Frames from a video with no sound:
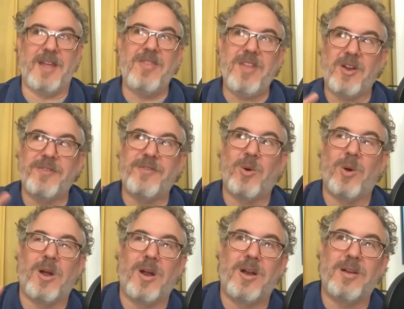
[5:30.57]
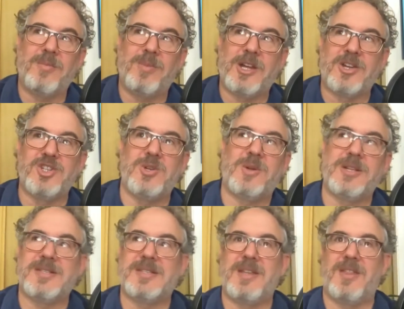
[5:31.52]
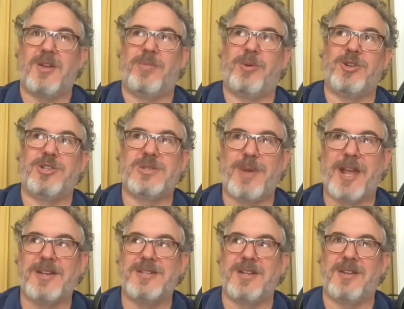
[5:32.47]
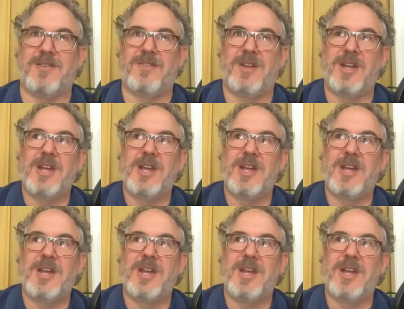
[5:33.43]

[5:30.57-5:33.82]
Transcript: And therefore, because you can see their perspective,